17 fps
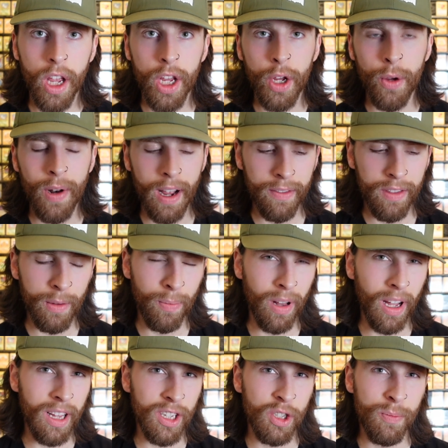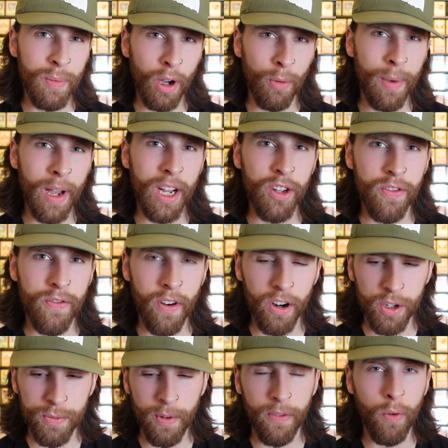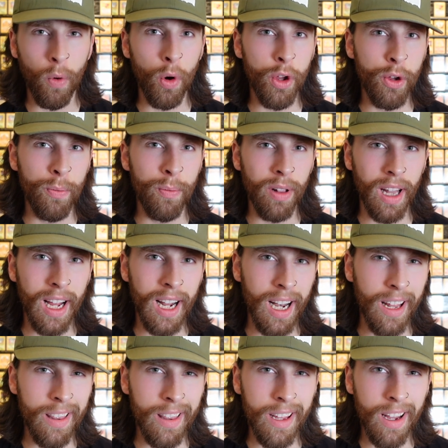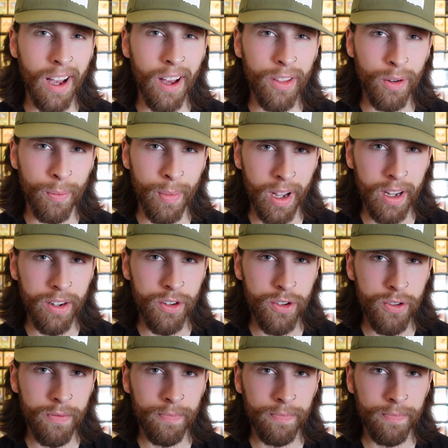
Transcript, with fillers: you would have to play the spell page first before you played the other page.